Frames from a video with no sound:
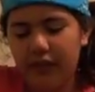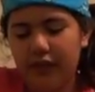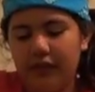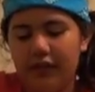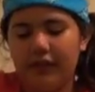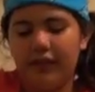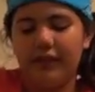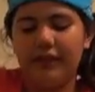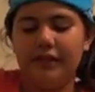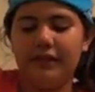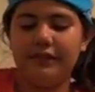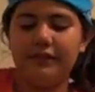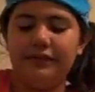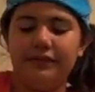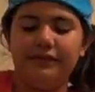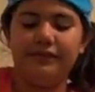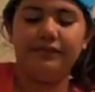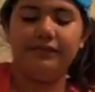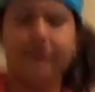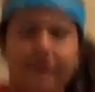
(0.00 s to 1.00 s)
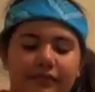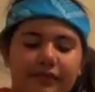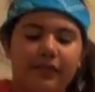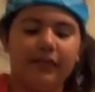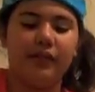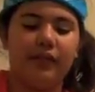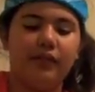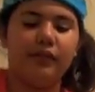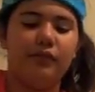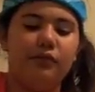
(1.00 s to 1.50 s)
lap of the
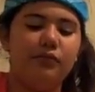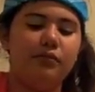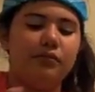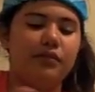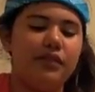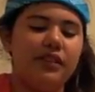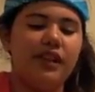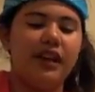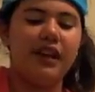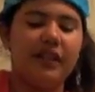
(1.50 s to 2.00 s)
store, I saw